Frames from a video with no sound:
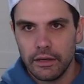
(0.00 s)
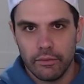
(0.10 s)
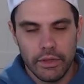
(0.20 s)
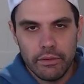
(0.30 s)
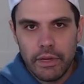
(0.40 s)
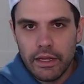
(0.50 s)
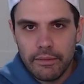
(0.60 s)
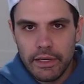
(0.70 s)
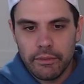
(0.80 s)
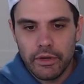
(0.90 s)
We don't make them
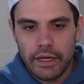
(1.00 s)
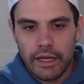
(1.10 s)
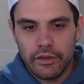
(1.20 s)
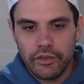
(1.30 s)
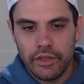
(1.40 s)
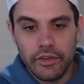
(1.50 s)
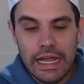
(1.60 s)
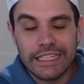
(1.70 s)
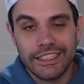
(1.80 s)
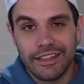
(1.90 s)
anymore, guys. This is
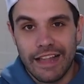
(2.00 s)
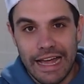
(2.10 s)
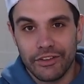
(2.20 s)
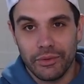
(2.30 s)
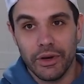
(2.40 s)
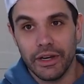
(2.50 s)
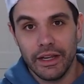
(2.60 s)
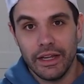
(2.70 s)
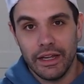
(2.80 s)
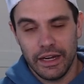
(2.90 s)
actually the last one,
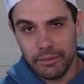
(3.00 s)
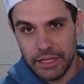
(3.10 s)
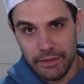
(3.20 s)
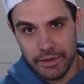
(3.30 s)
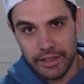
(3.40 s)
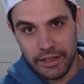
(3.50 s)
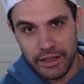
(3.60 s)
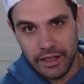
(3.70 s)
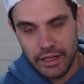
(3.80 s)
and I'm keeping it.